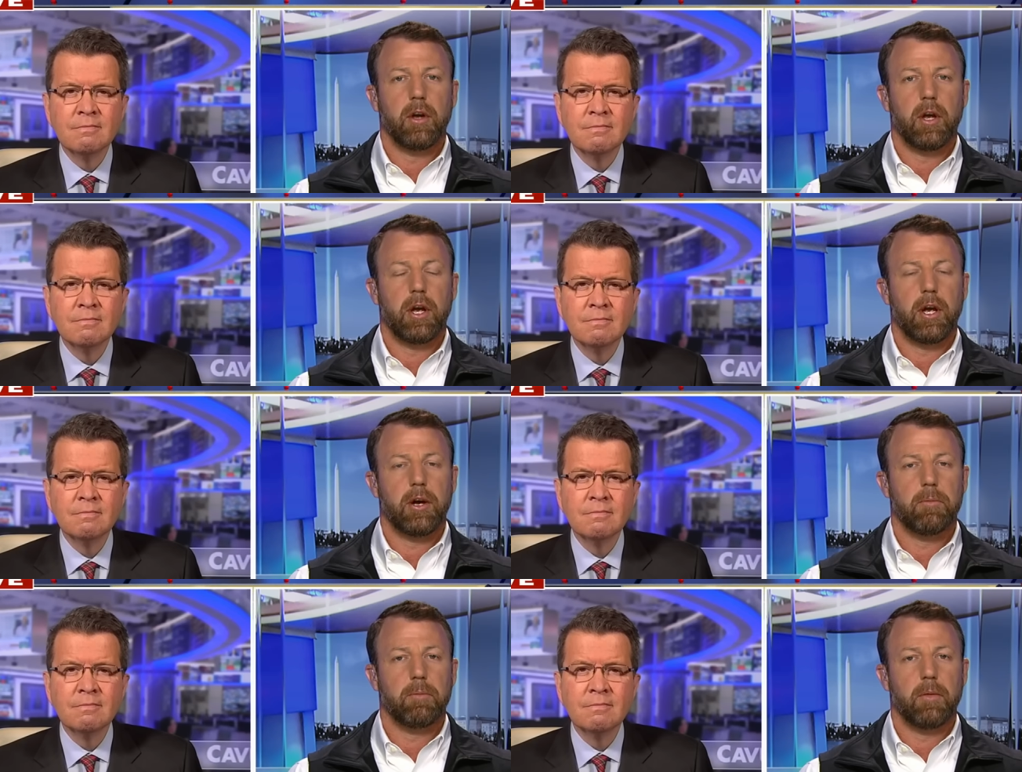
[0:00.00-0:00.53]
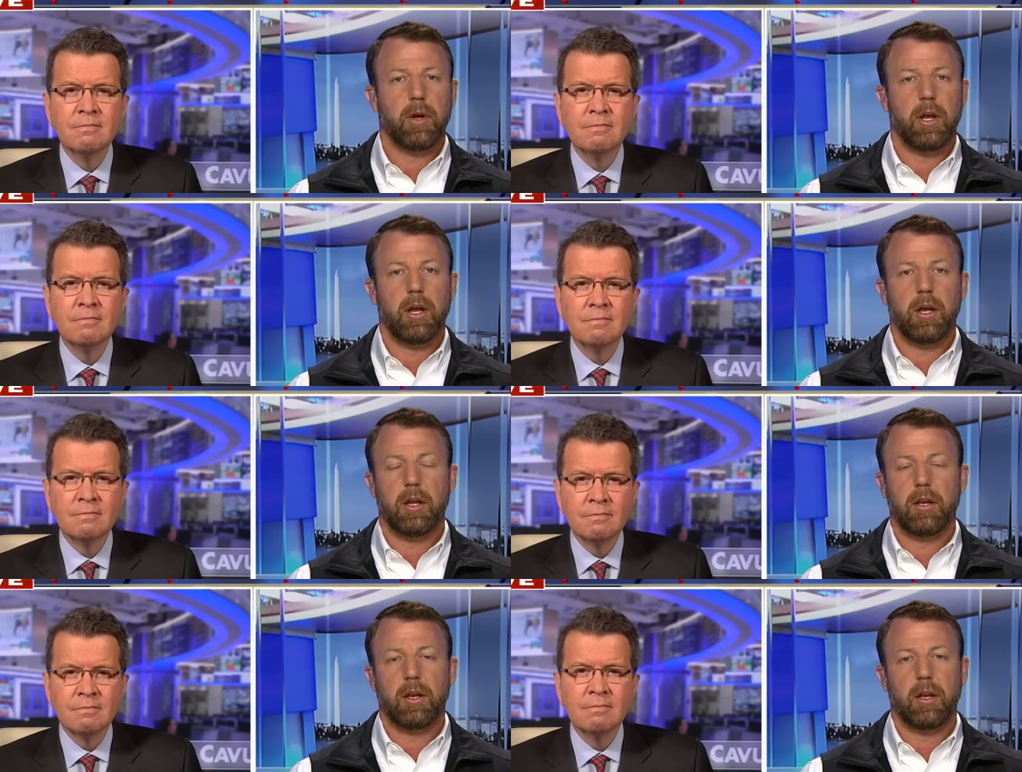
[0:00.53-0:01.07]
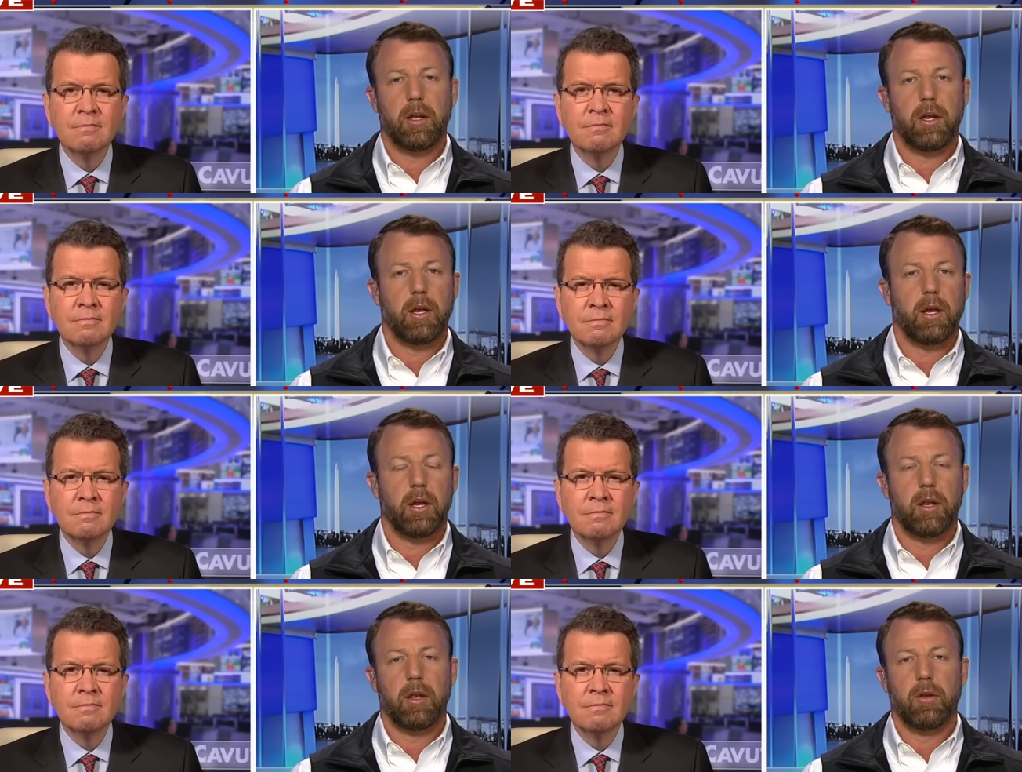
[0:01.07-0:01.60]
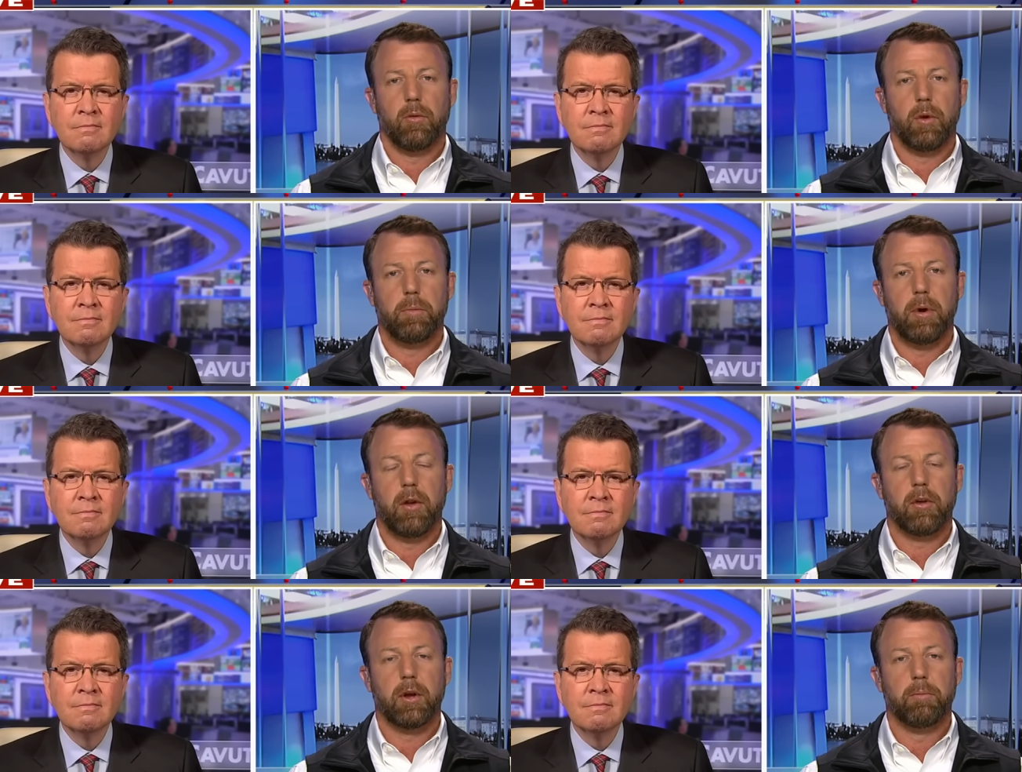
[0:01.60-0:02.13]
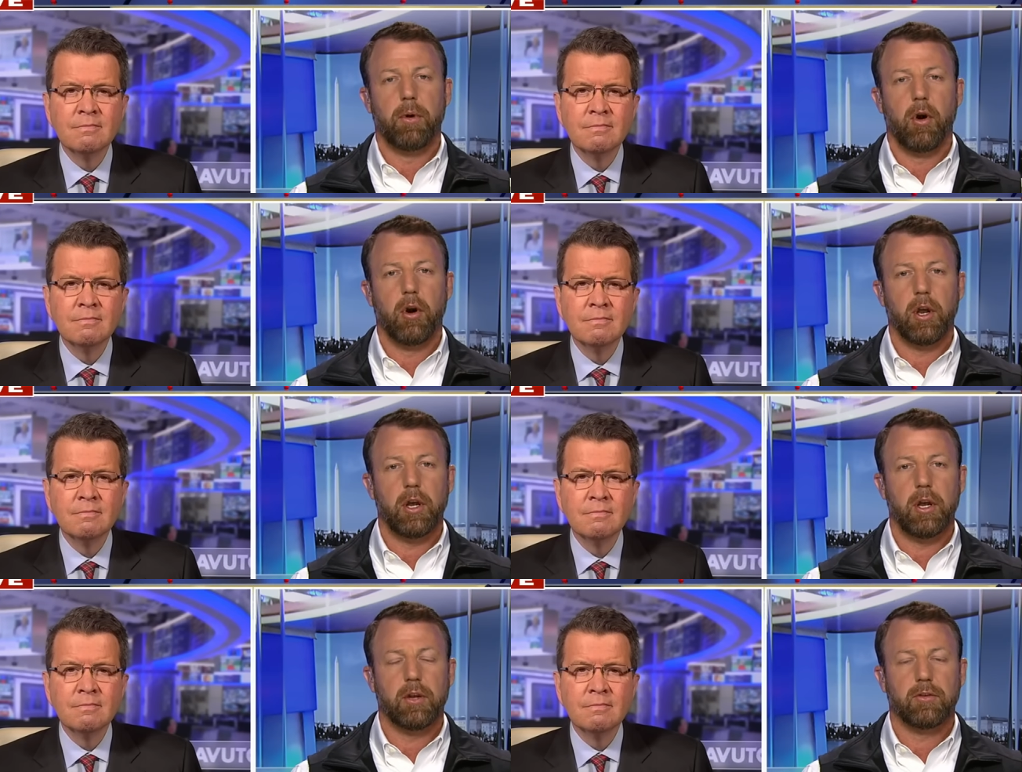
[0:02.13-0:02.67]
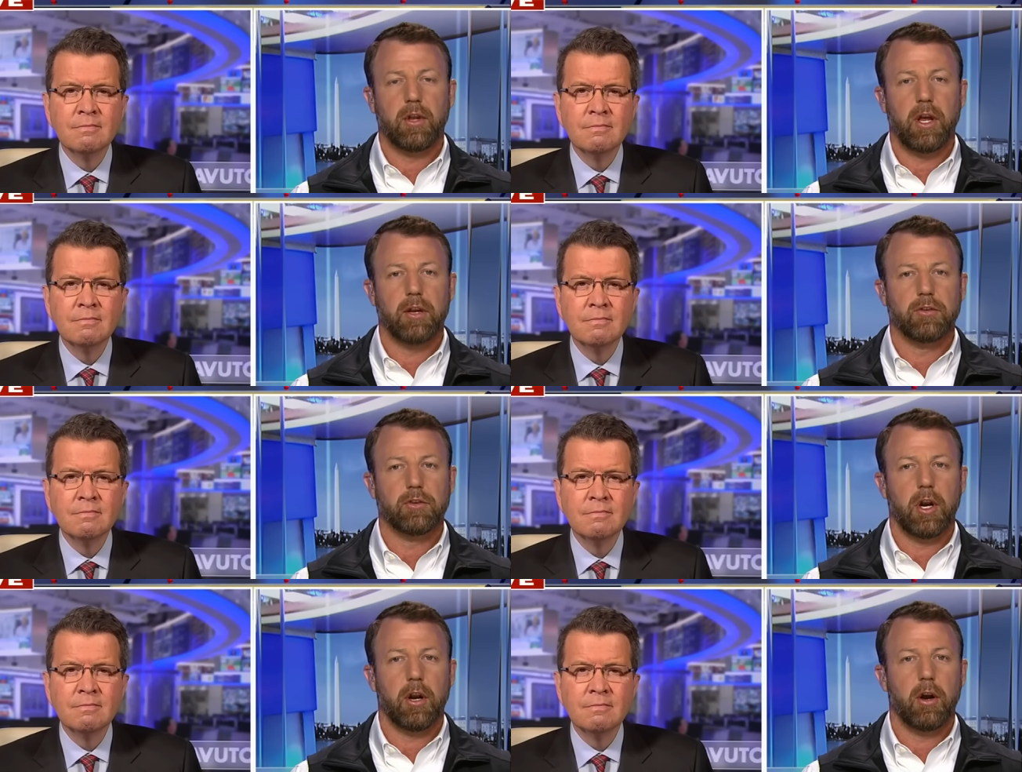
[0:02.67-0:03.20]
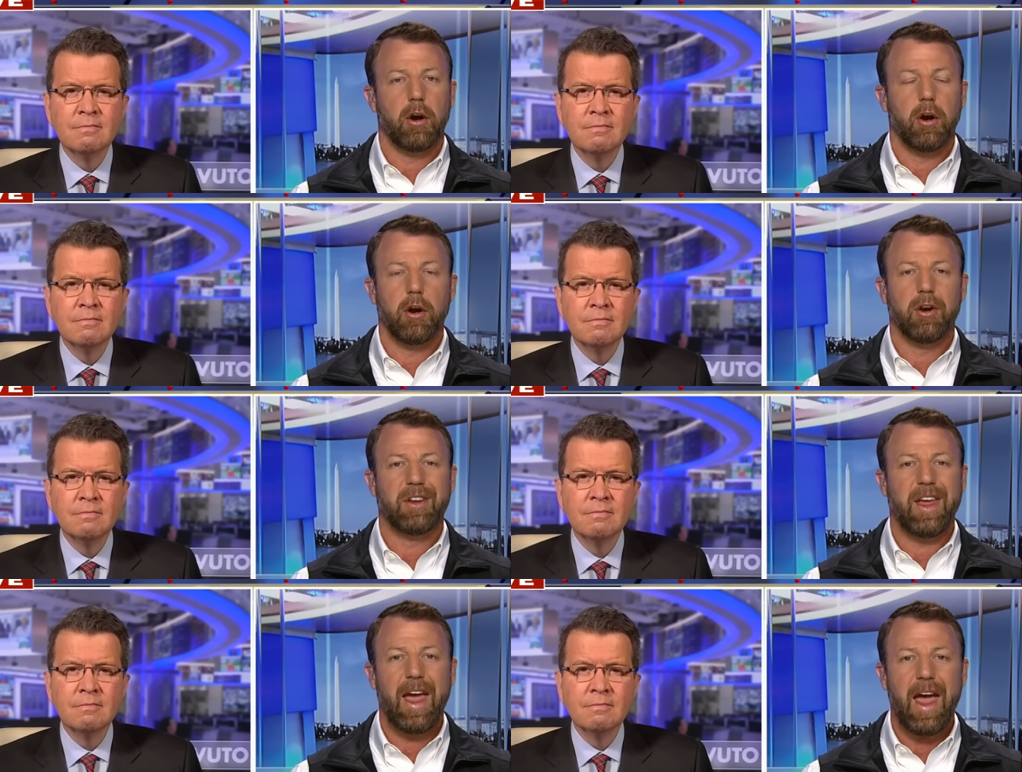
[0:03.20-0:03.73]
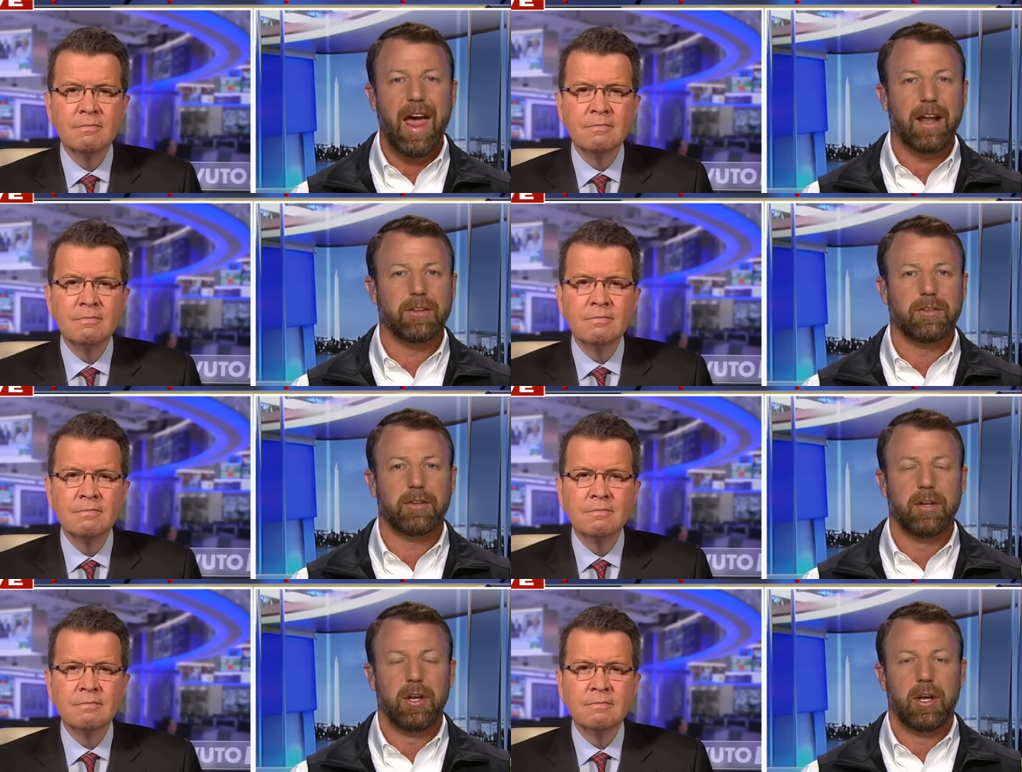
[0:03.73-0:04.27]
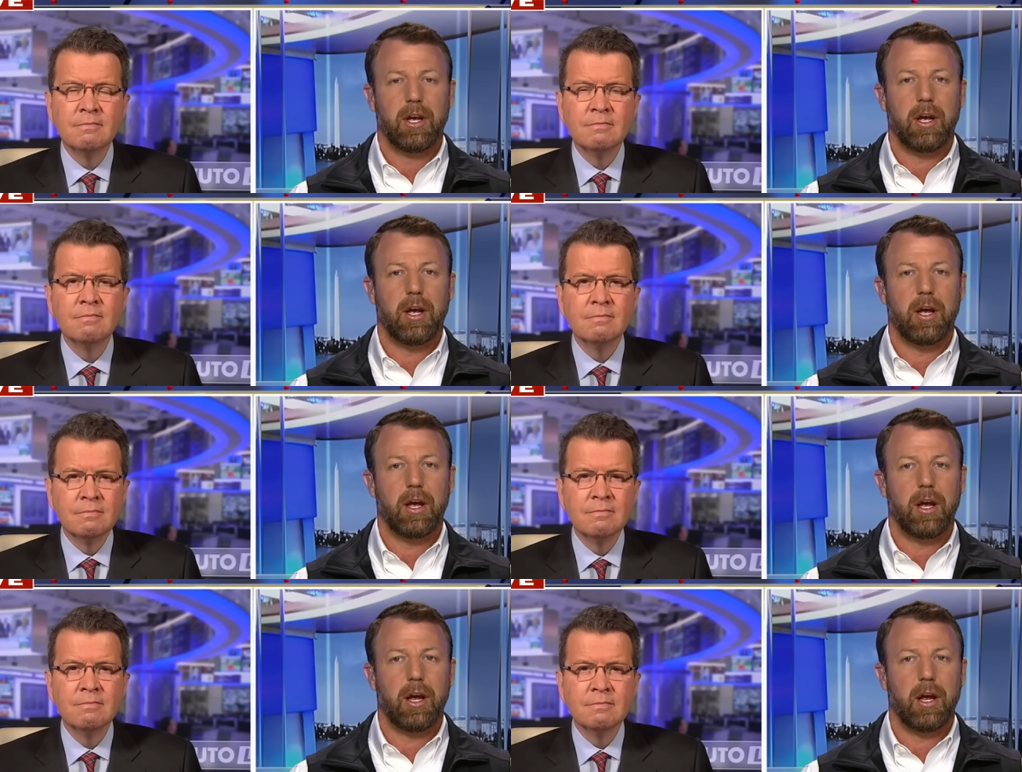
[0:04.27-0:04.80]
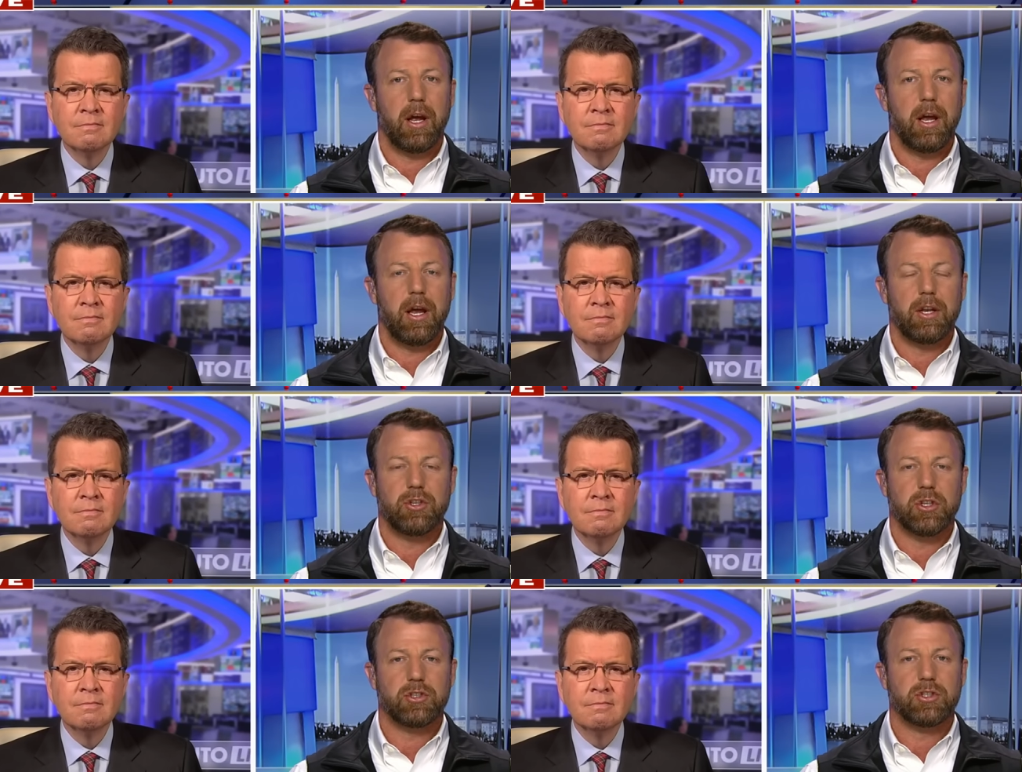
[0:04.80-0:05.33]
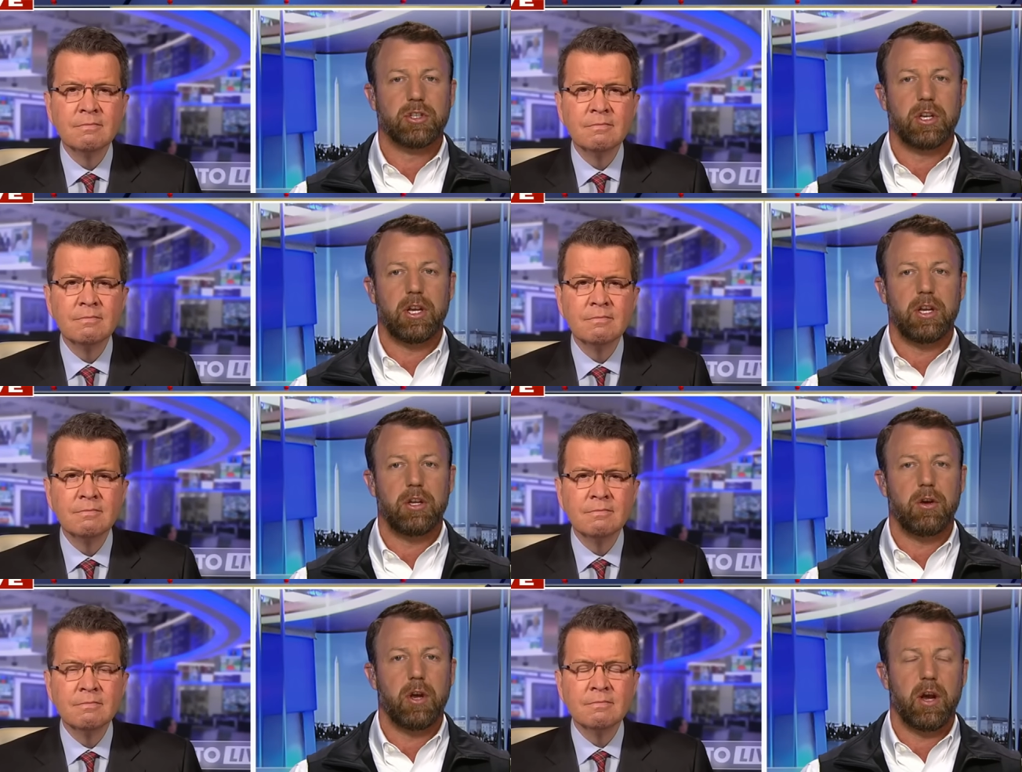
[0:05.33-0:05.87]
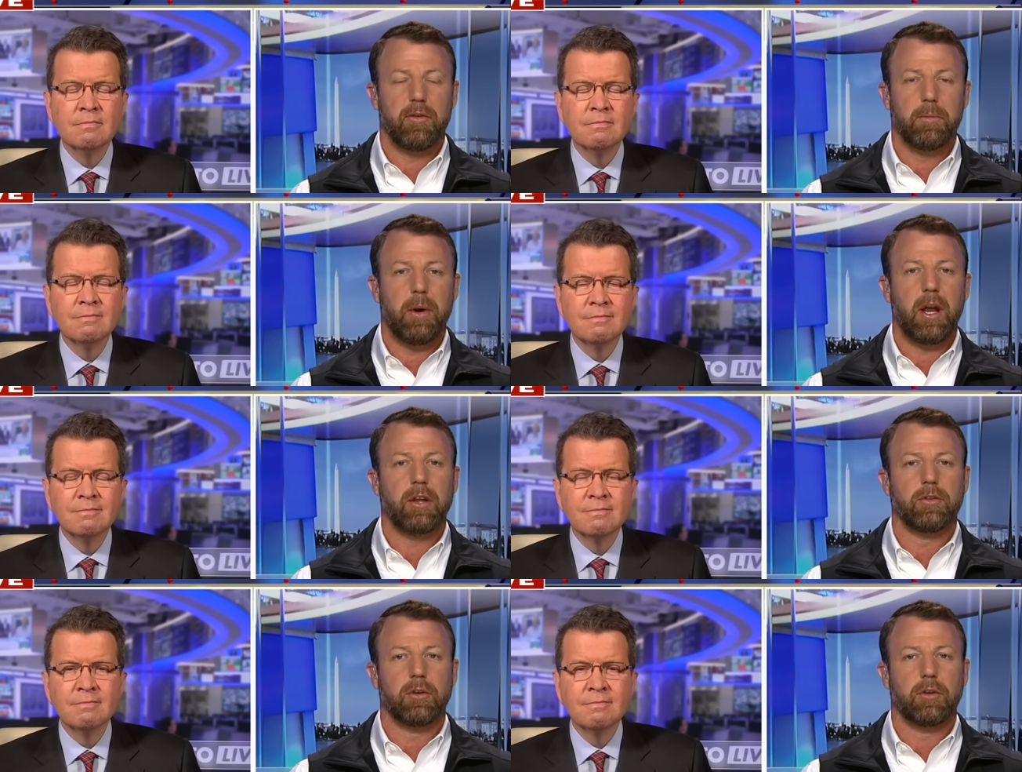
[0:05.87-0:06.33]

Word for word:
Speaker 1: and the Republican Party, it's like trying to herd cats. Everybody's